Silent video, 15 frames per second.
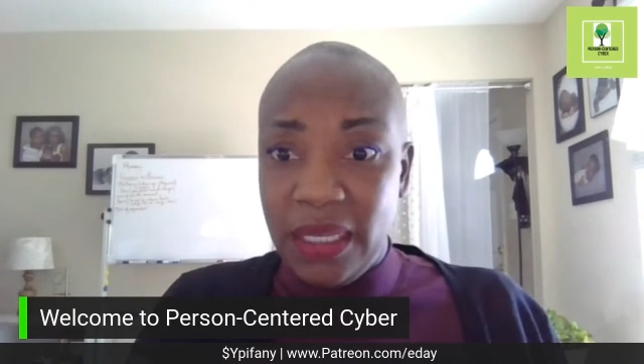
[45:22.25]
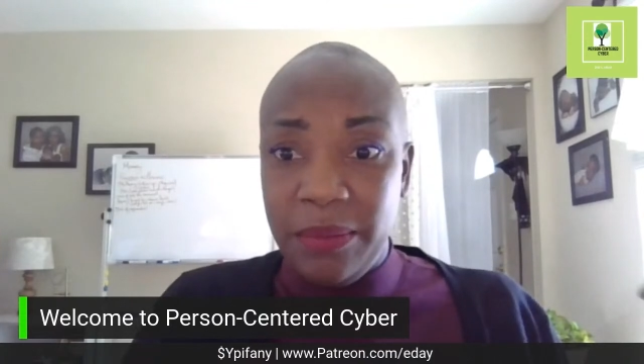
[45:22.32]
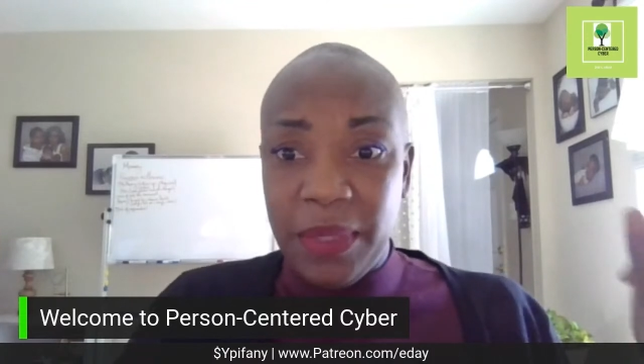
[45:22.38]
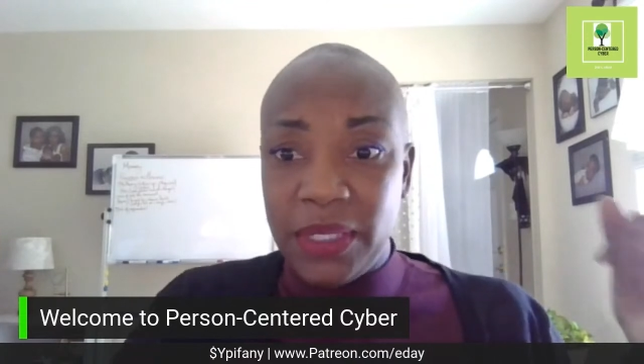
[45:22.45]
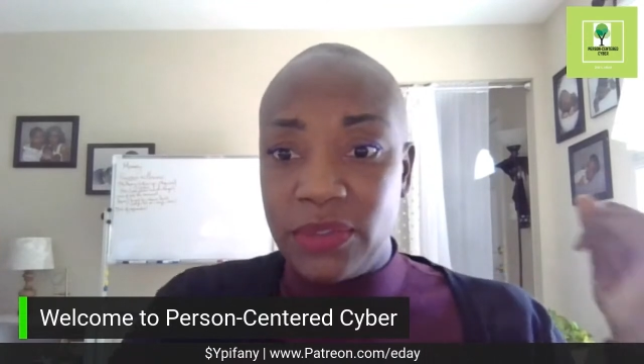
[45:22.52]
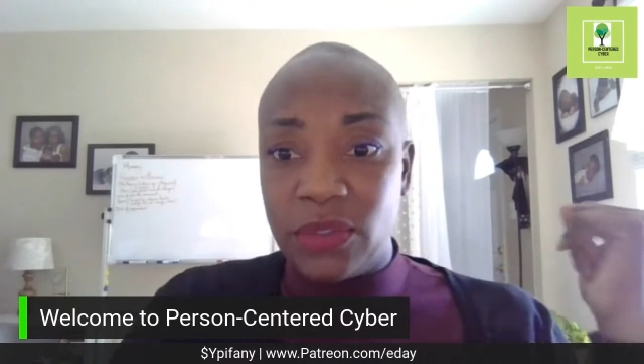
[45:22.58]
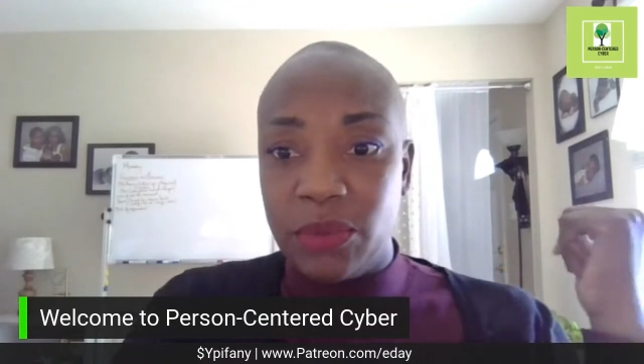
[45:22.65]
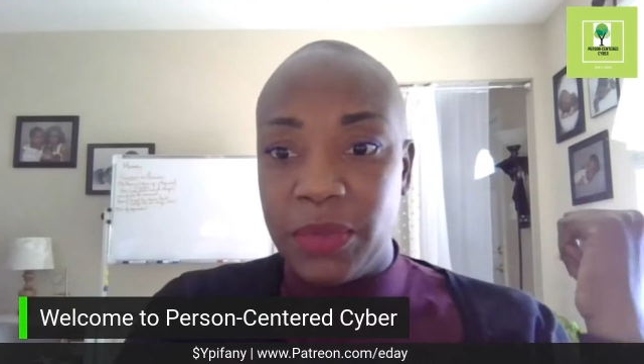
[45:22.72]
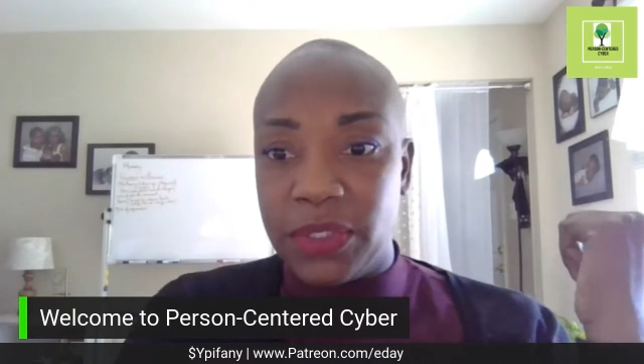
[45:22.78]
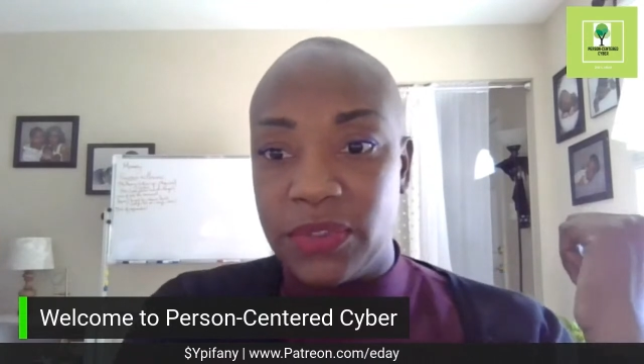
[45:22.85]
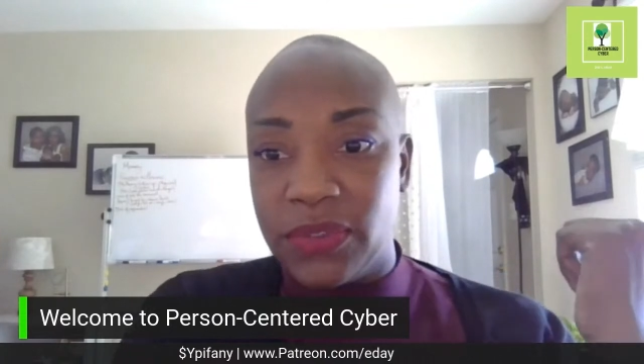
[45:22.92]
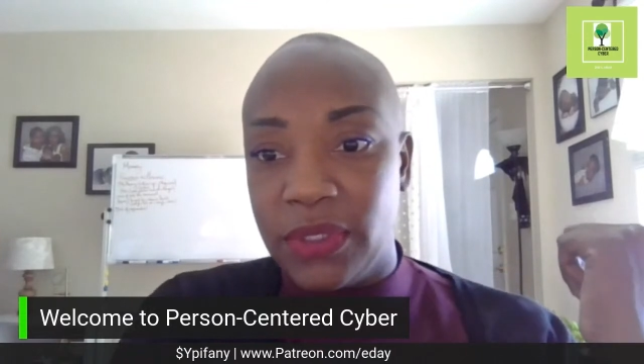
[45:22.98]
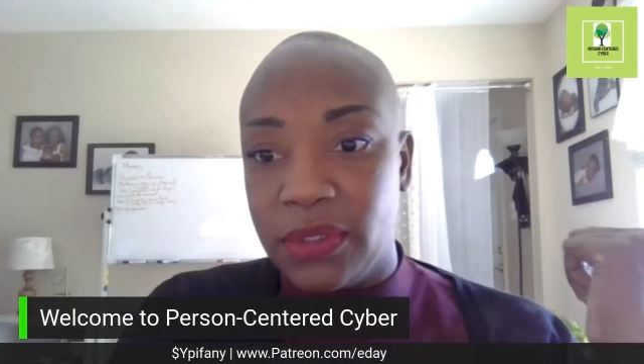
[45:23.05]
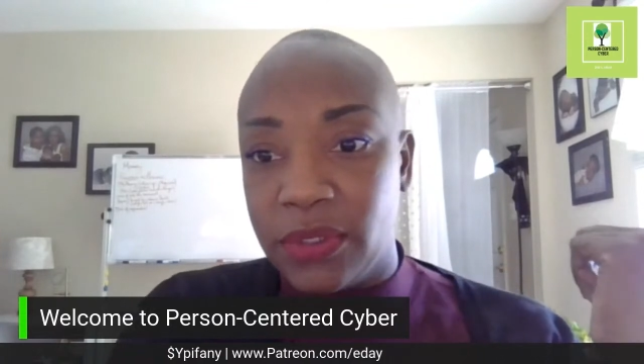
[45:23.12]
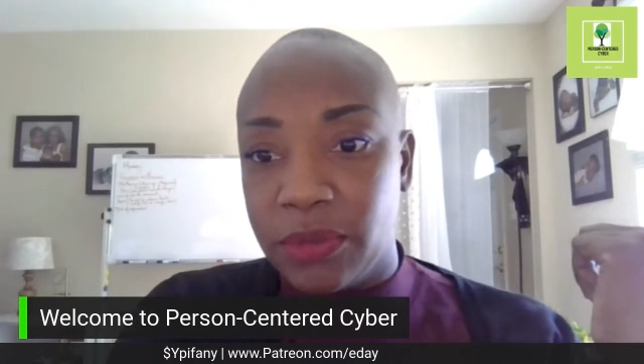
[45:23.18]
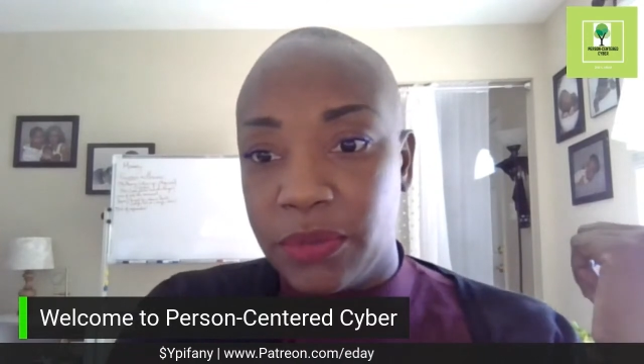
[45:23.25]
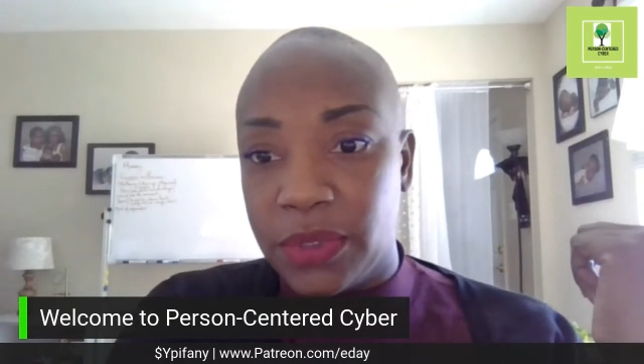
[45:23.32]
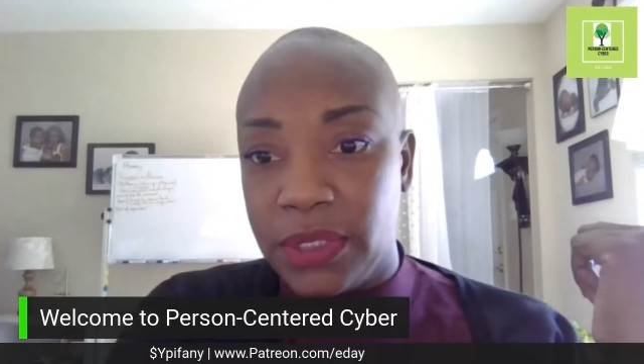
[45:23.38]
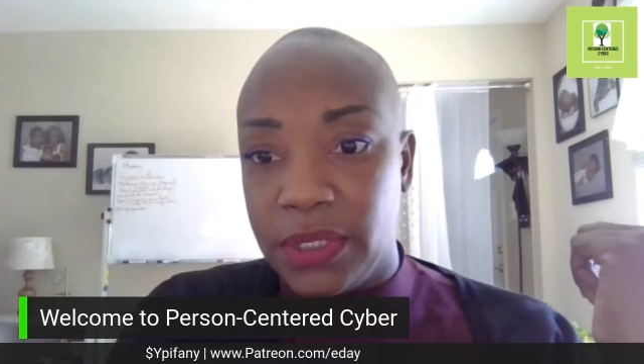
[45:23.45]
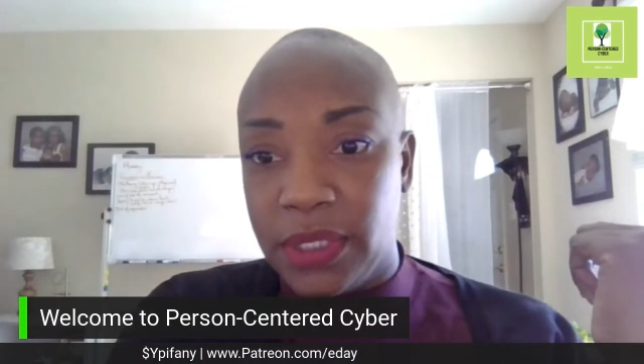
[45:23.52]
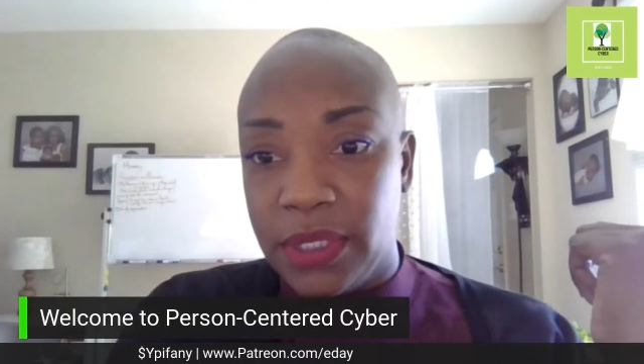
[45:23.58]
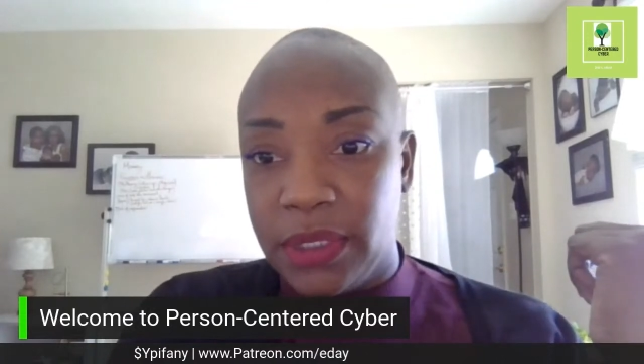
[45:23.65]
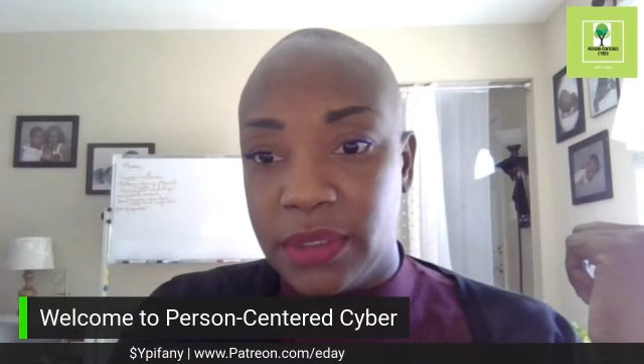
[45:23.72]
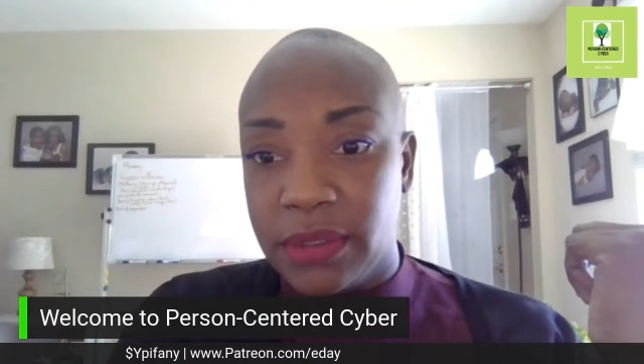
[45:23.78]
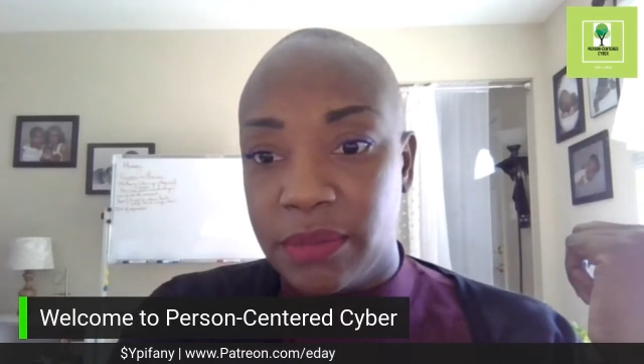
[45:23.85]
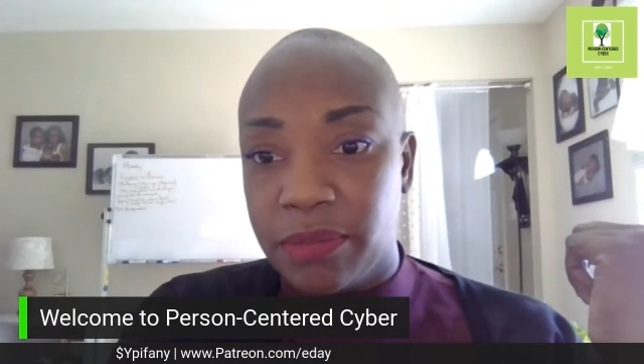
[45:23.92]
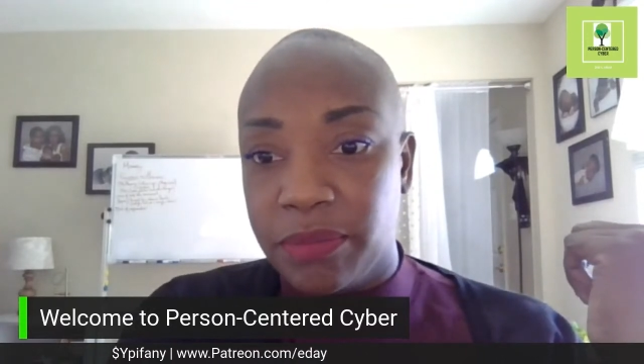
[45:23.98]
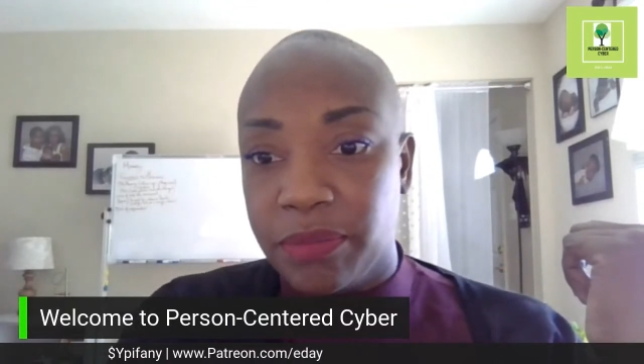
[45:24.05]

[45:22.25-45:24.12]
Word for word: it makes so much sense. It really does.